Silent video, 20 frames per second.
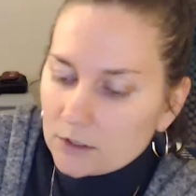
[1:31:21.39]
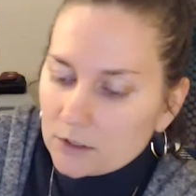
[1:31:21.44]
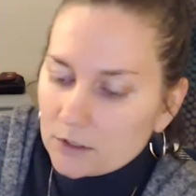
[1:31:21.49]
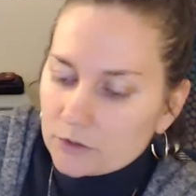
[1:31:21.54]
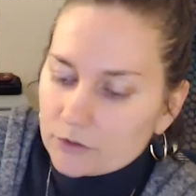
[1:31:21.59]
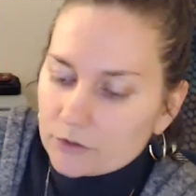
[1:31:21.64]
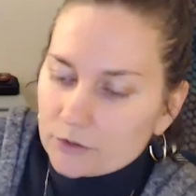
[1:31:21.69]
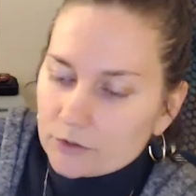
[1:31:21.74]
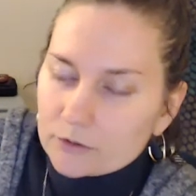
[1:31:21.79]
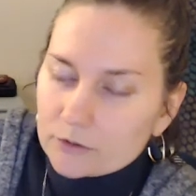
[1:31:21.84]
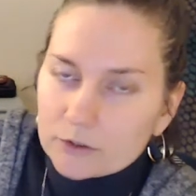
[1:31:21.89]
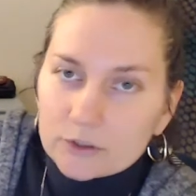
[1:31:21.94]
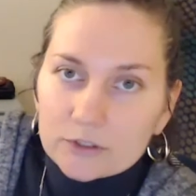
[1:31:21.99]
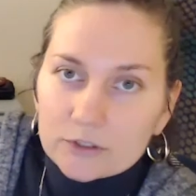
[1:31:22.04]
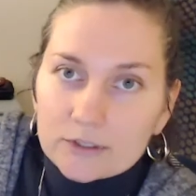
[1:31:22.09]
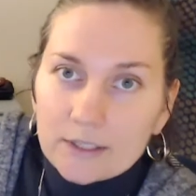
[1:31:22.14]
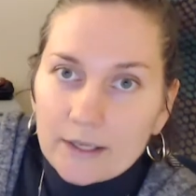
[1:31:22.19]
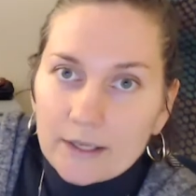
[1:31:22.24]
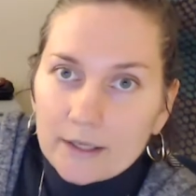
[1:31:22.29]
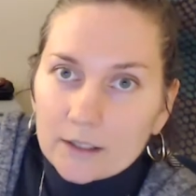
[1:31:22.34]
So just
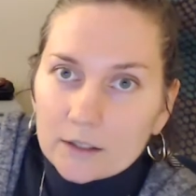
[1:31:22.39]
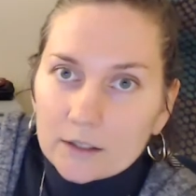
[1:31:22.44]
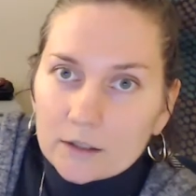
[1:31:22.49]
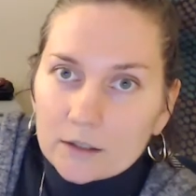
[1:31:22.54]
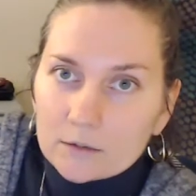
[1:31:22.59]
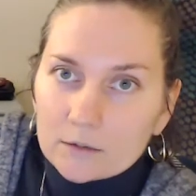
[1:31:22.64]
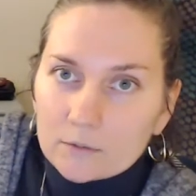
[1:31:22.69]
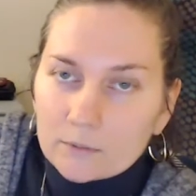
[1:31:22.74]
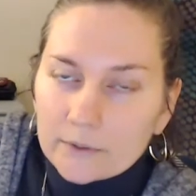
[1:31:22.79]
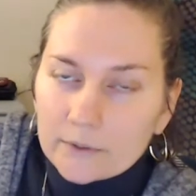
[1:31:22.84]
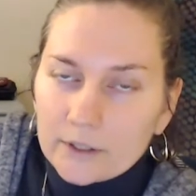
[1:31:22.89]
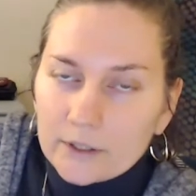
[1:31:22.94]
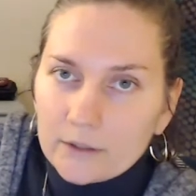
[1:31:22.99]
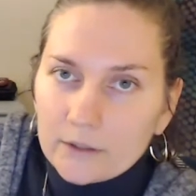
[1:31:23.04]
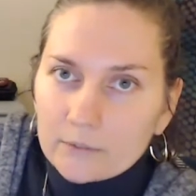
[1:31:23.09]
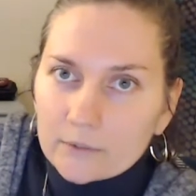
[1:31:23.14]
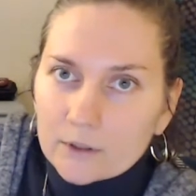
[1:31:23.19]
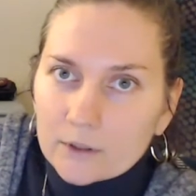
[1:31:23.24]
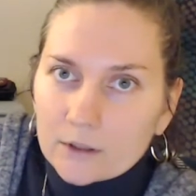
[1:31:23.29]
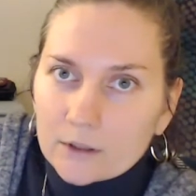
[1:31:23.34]
like we
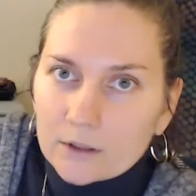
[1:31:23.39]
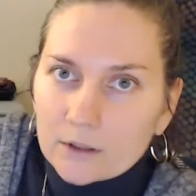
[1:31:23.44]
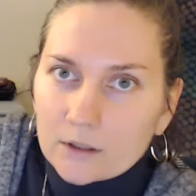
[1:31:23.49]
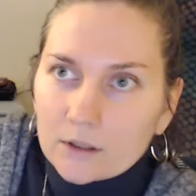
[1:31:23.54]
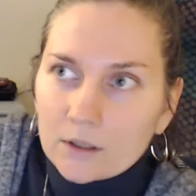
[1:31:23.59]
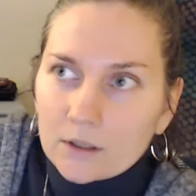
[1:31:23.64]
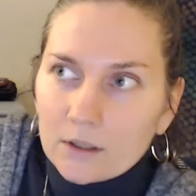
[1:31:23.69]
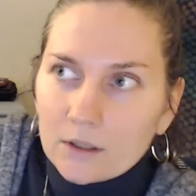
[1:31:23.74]
were